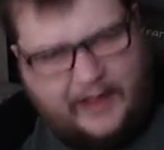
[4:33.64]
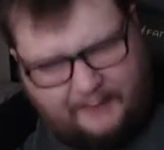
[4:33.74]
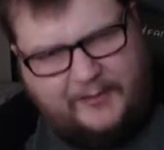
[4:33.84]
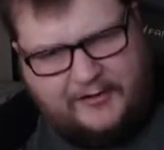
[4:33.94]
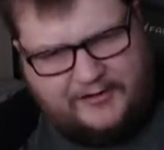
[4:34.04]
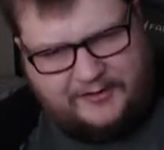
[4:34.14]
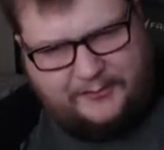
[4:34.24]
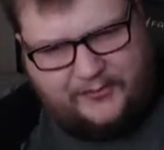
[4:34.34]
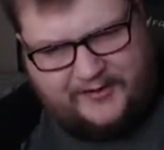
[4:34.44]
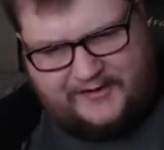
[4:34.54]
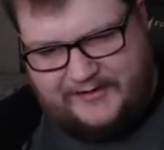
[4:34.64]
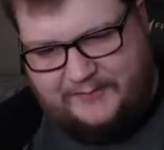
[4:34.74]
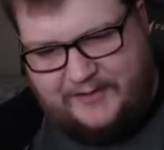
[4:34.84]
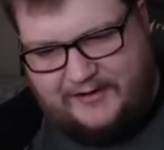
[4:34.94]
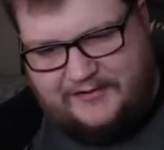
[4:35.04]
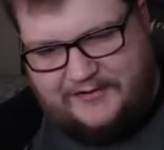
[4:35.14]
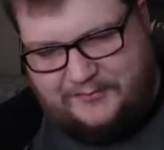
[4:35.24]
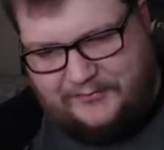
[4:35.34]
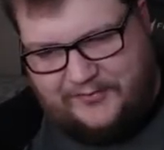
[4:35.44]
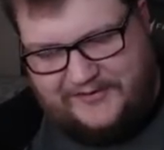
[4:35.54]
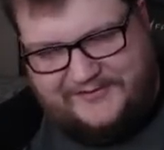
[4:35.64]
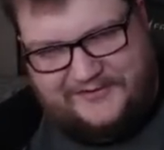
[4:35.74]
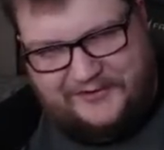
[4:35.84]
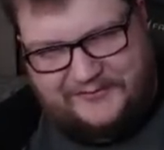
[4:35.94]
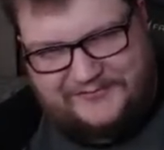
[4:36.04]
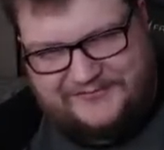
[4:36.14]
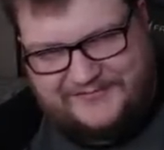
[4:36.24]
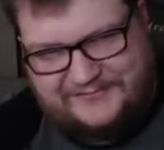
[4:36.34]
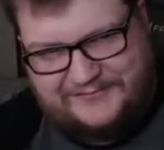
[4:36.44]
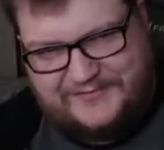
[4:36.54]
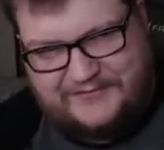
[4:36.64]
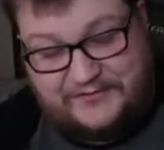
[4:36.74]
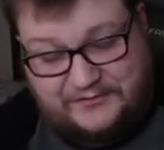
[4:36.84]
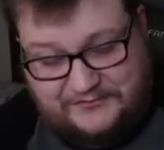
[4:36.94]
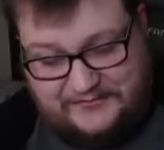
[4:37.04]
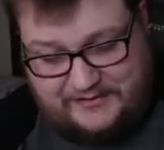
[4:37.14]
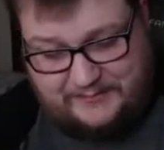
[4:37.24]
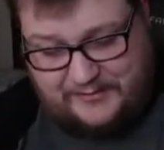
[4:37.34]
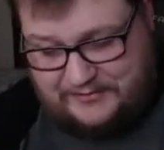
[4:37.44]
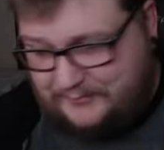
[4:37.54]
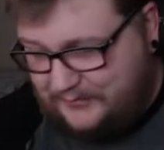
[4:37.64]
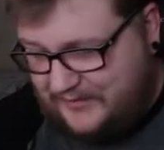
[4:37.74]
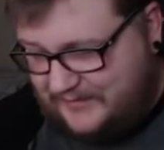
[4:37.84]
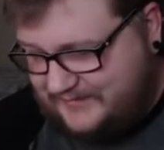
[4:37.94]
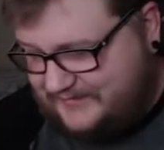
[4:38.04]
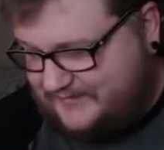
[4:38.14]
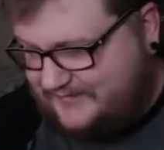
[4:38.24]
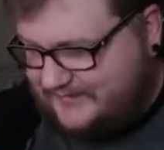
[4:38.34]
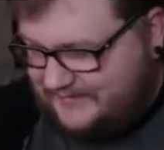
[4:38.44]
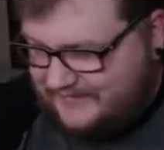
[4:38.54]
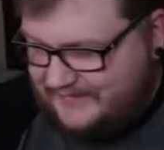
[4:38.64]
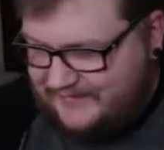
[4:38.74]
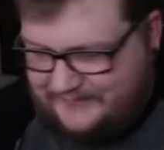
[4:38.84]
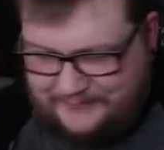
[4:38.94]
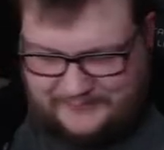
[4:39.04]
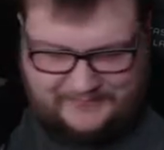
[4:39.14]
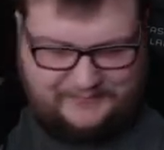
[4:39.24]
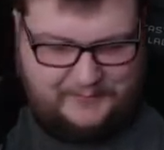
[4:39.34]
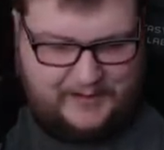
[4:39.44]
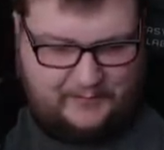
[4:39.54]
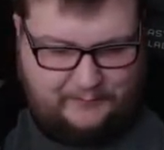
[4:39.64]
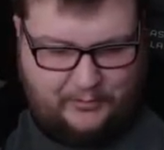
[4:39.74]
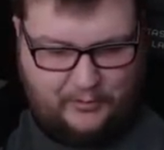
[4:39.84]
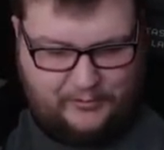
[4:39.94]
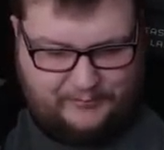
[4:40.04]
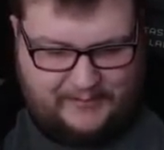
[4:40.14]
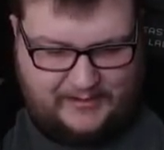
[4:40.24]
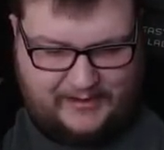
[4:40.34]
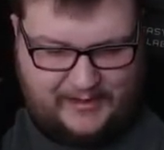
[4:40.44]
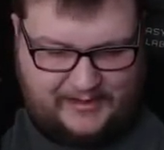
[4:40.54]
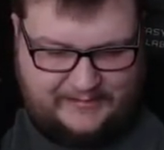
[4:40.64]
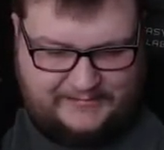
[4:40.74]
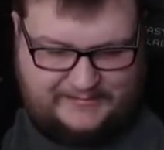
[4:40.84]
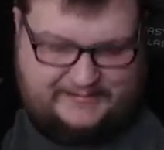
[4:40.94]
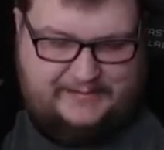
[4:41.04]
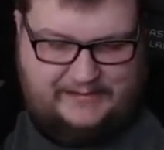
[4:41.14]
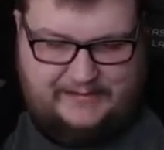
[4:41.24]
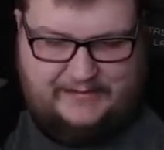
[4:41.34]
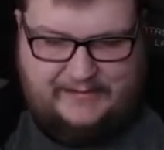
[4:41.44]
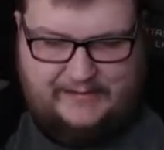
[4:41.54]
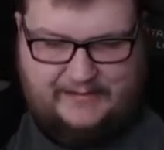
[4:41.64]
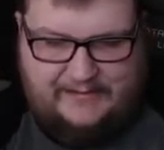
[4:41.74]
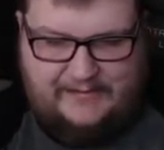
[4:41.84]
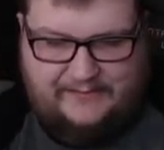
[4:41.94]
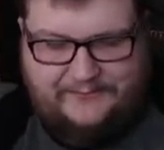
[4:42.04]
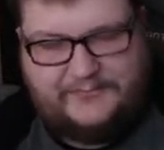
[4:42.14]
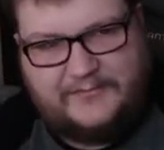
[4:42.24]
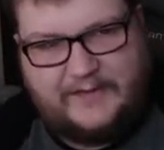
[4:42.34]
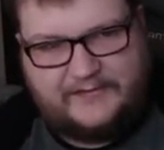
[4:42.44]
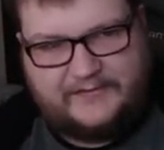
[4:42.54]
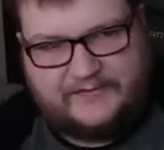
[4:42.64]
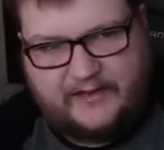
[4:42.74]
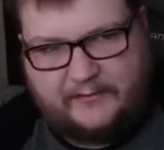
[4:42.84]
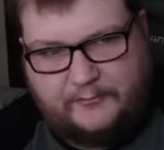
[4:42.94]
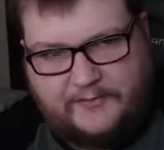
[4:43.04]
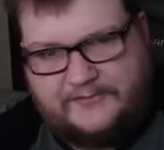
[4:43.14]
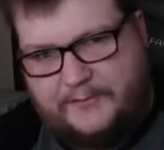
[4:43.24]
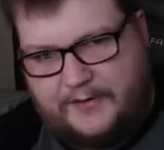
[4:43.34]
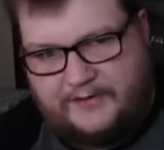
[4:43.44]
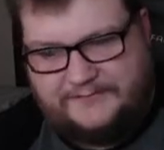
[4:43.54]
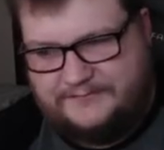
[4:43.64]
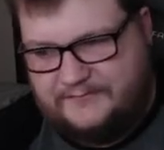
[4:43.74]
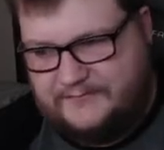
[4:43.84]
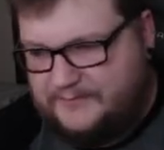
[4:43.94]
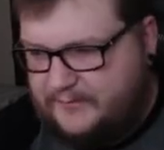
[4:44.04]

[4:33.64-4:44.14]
I'm not going to complain. I'm not going to complain. So this video is not about complaining. It's about Pokemon. That's exactly what it's about. It's